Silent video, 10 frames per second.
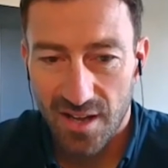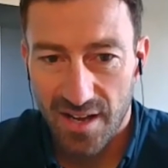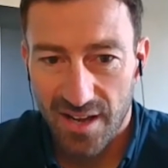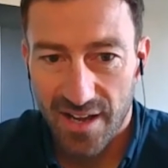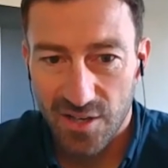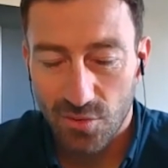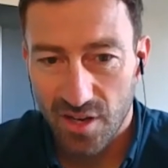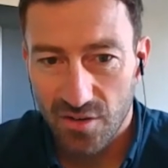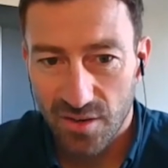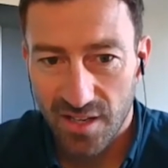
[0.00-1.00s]
And
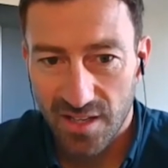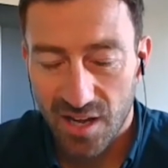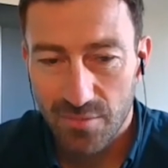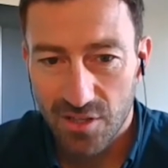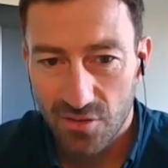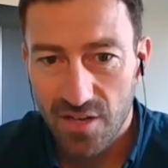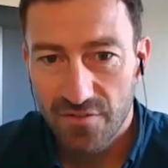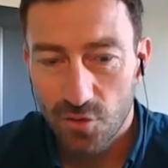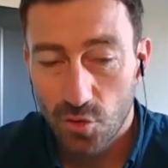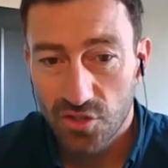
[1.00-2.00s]
although it can be great
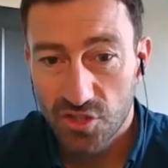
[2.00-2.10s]
for